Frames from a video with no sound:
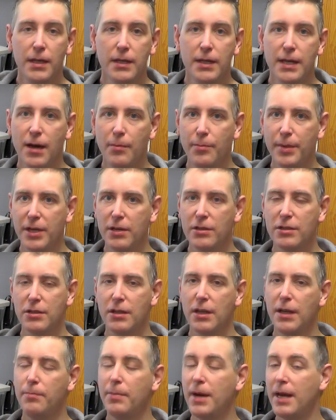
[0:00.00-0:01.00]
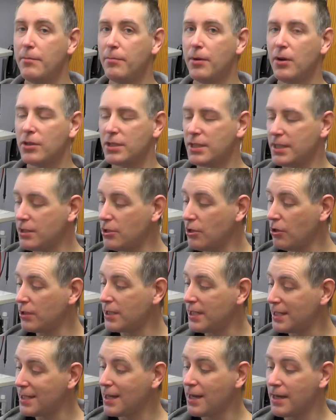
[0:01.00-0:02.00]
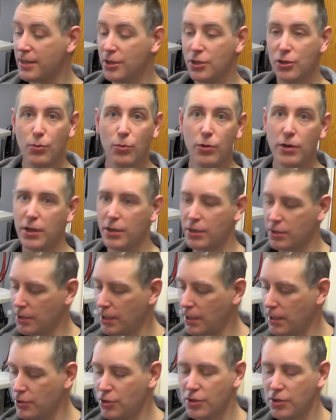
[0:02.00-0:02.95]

Now, because the paint box is not designed to work uh,